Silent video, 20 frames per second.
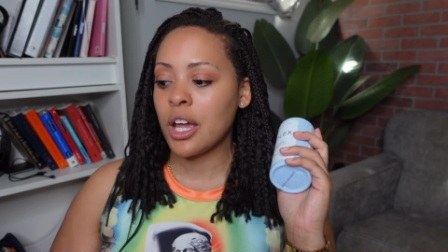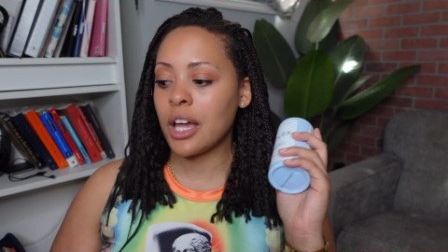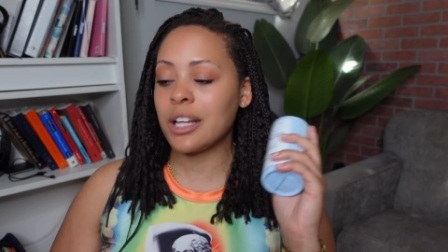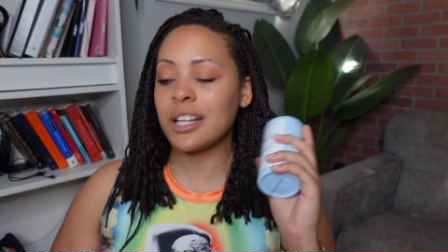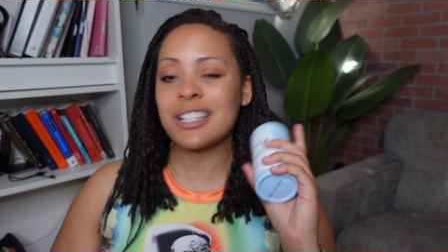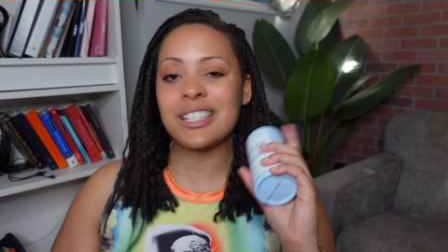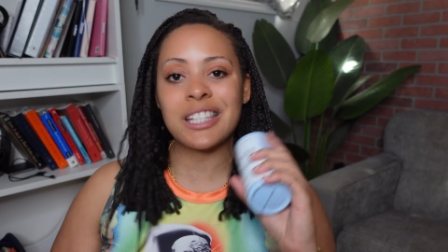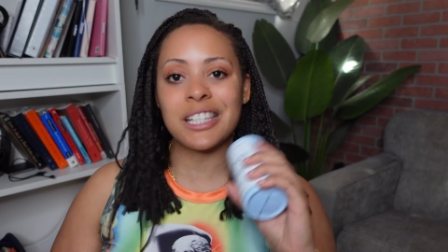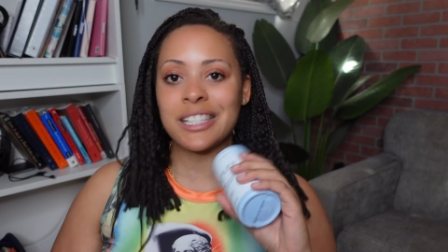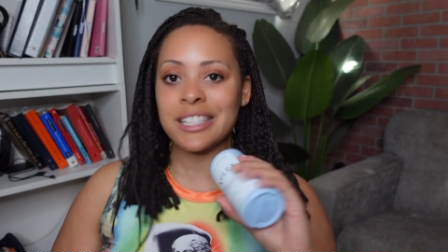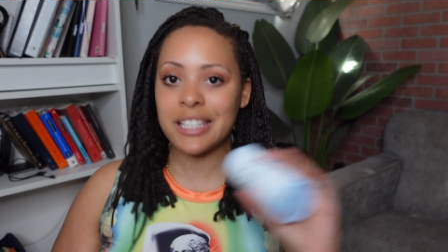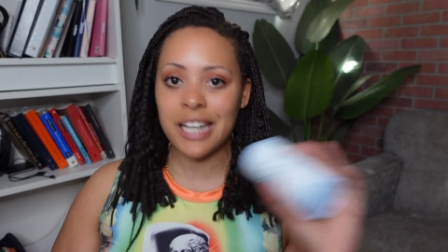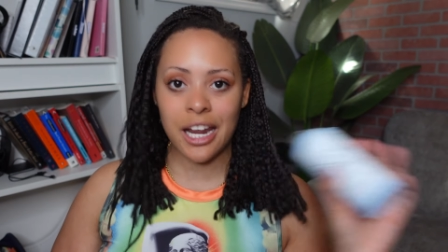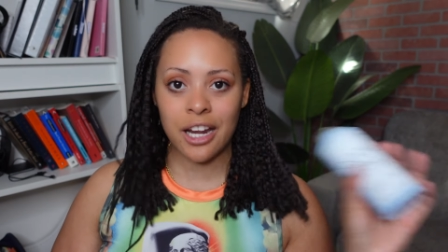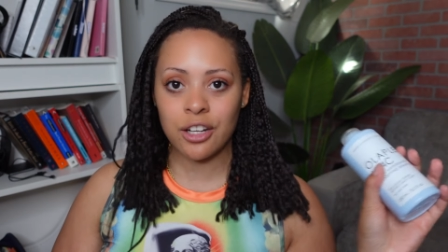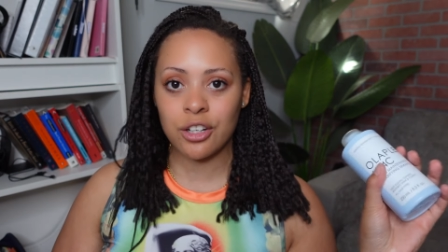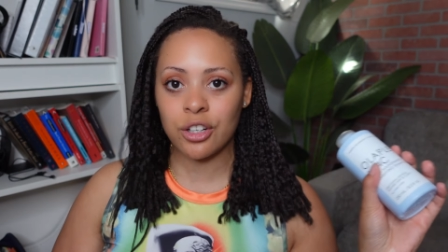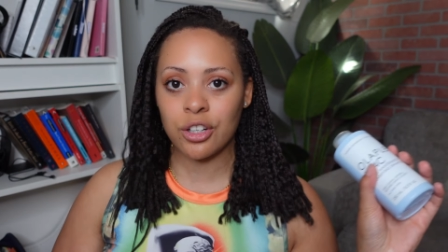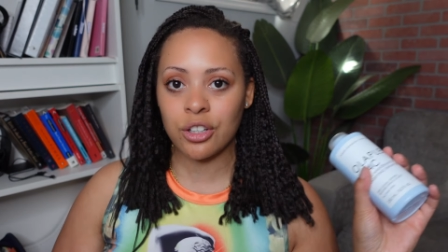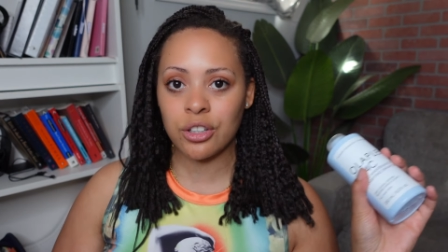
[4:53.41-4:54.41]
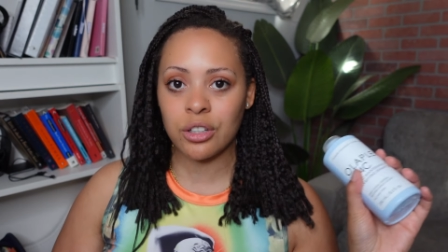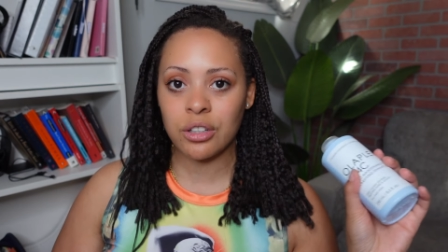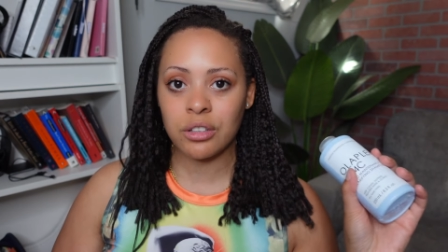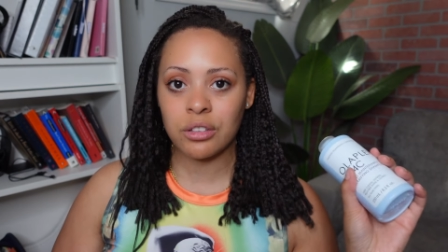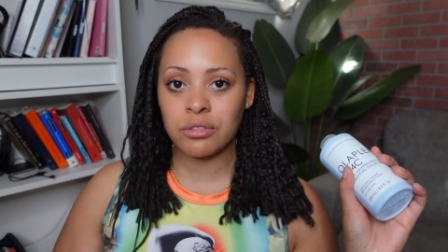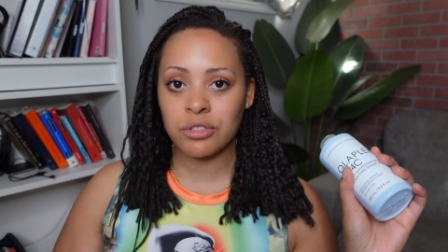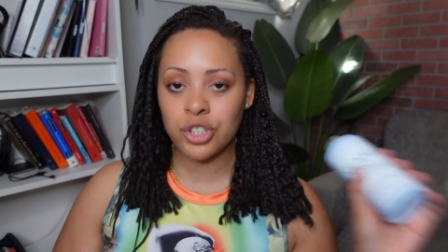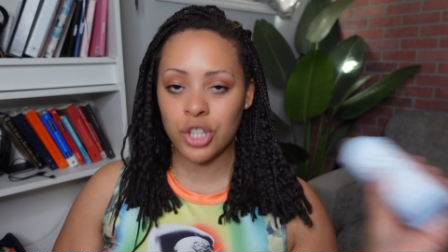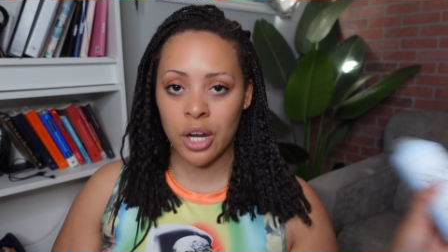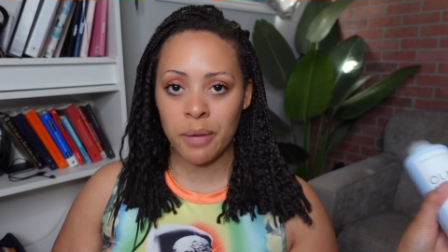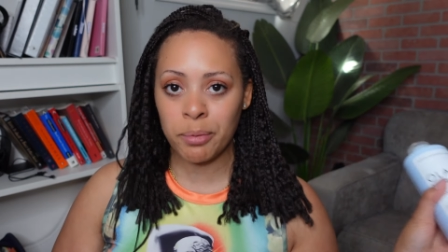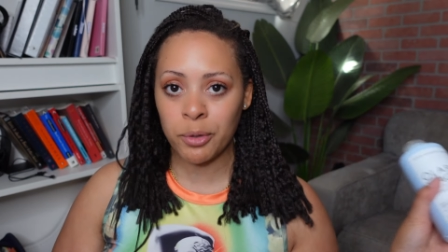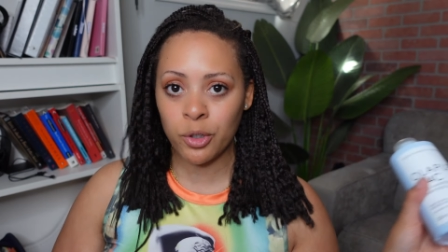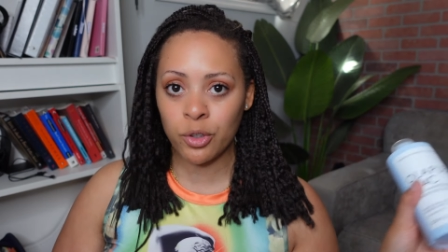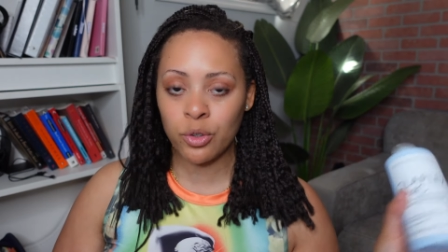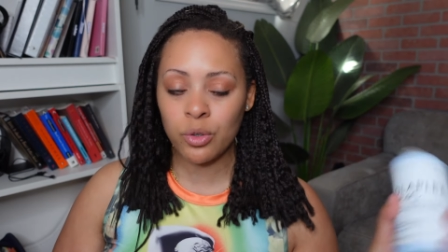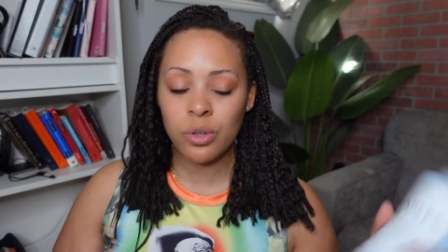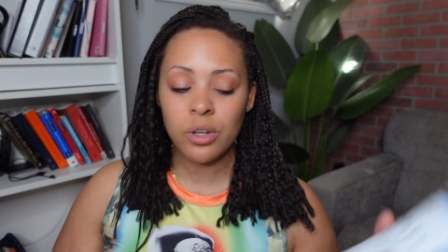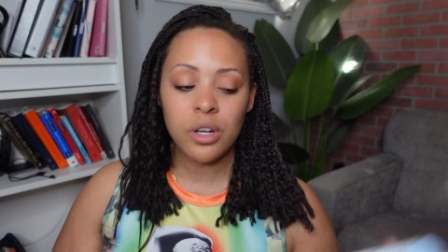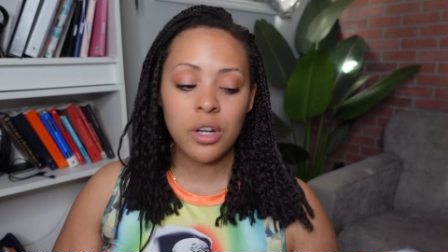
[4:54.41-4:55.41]
and it's the standard
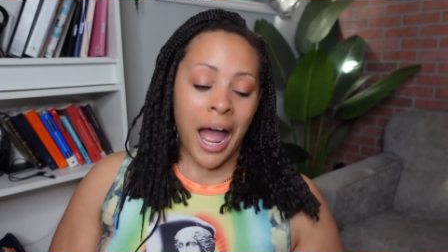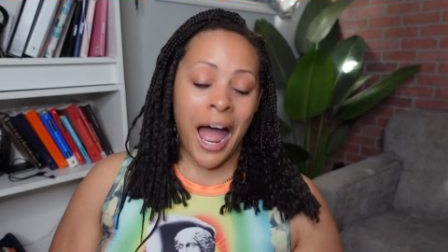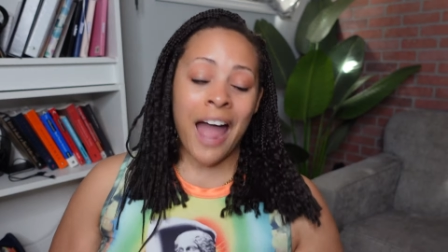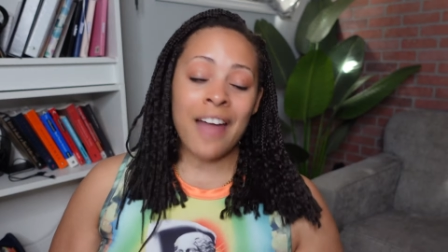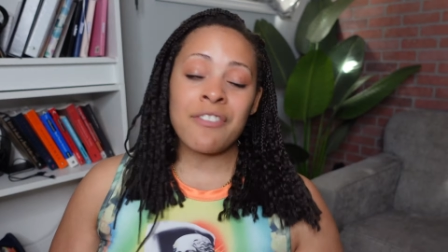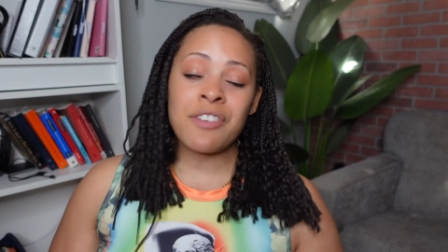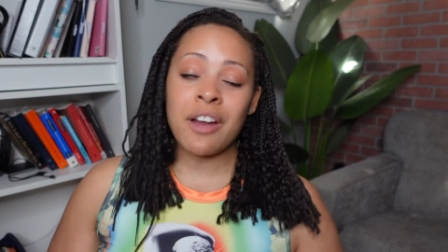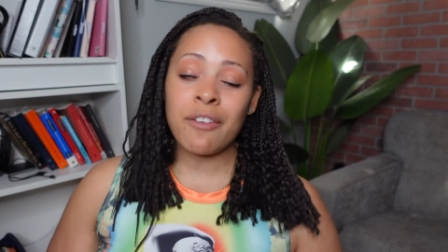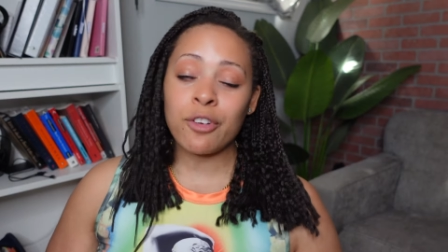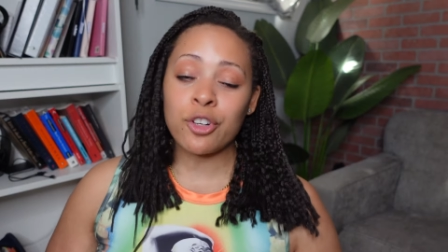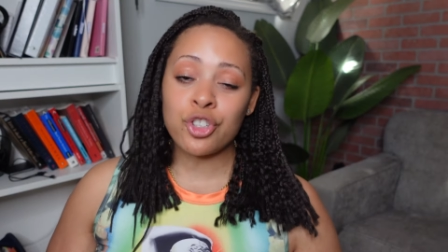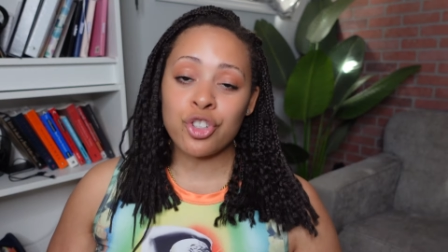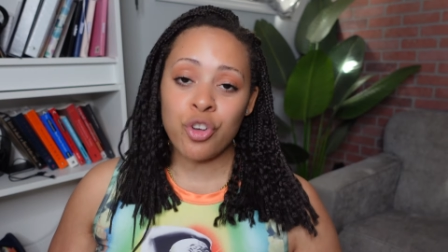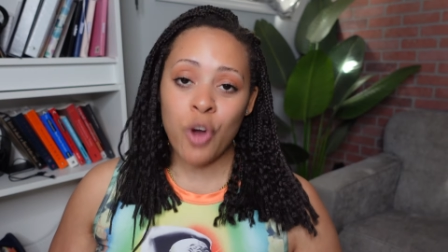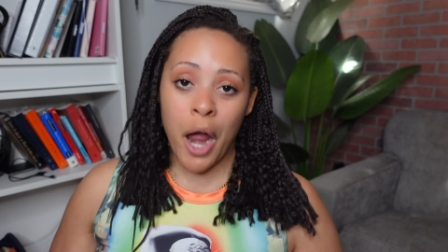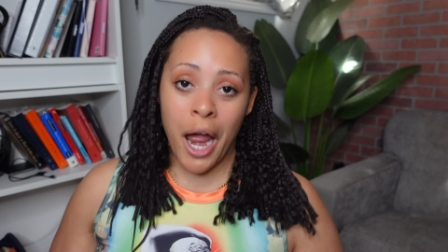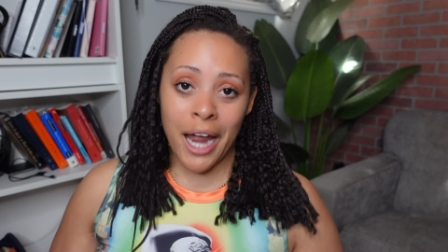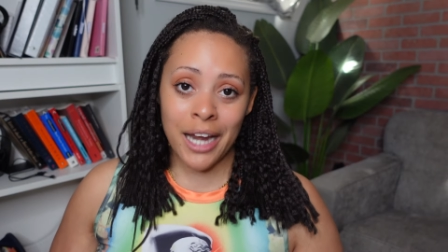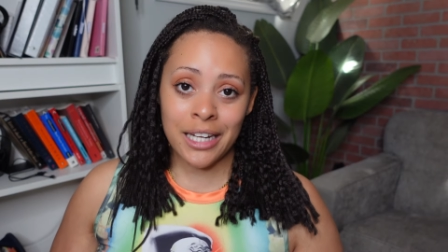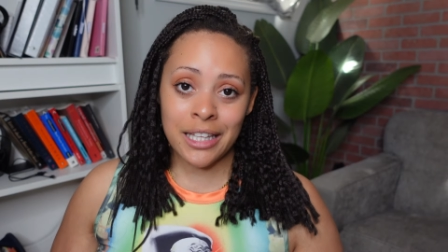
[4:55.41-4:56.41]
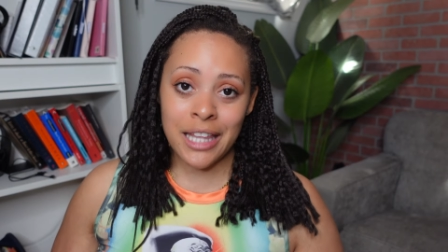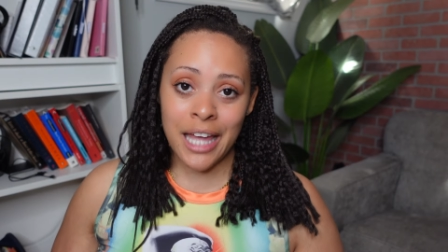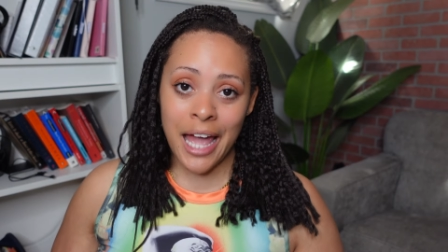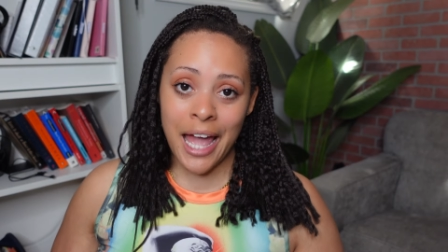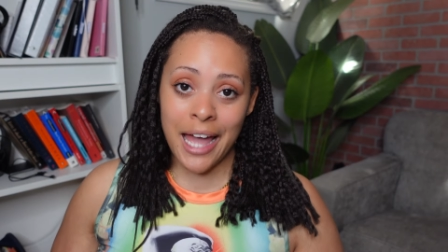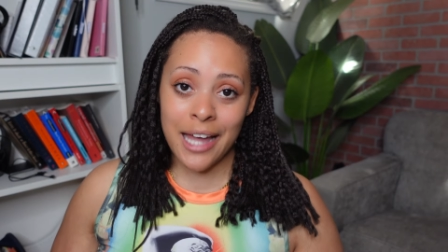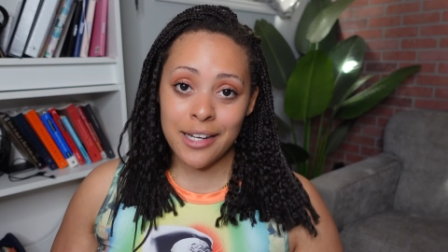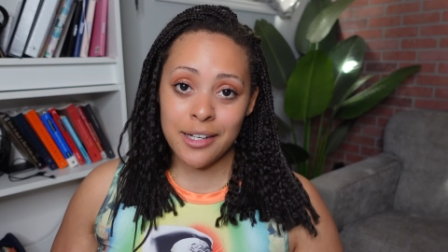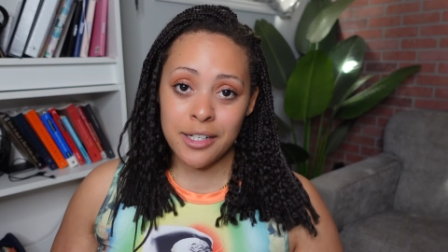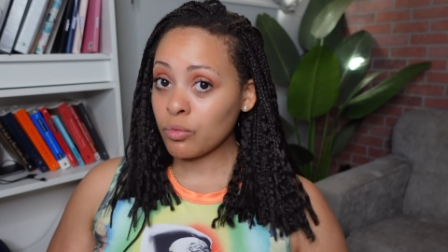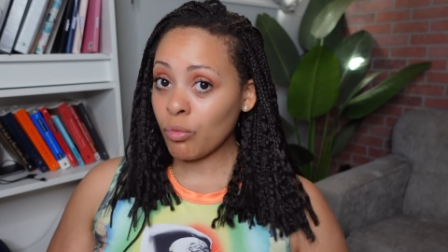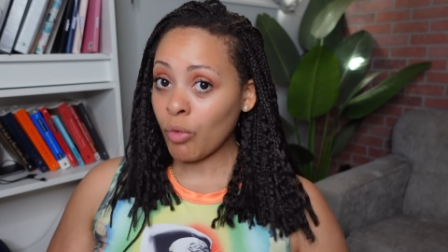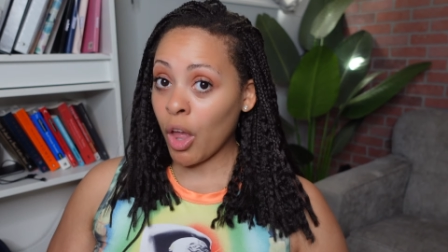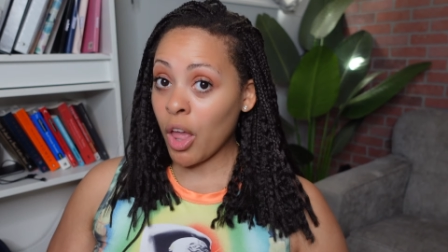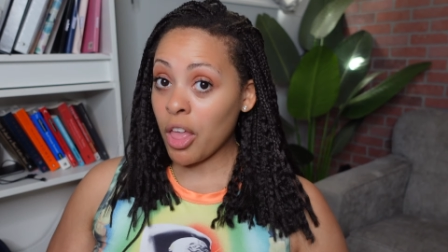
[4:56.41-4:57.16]
shampoo. I've never tried that.